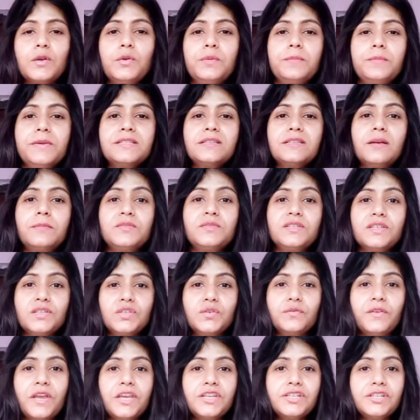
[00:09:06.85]
could be some
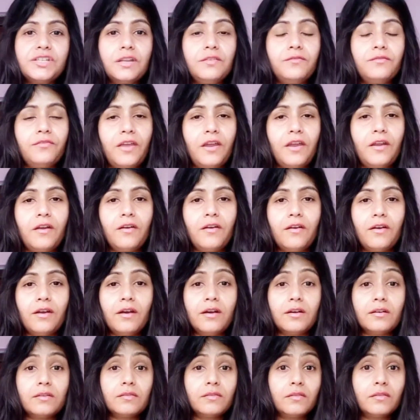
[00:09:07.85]
situation
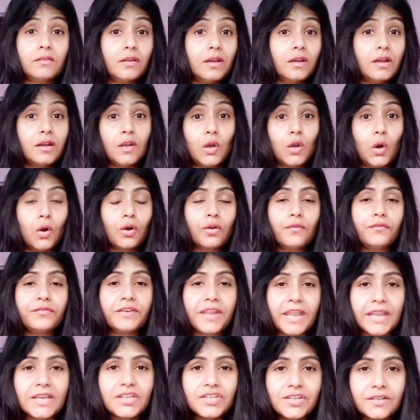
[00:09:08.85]
where a lot of
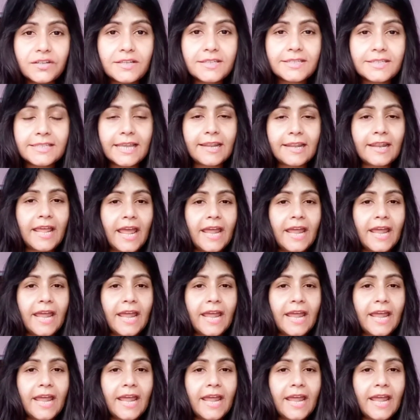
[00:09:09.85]
danger is there,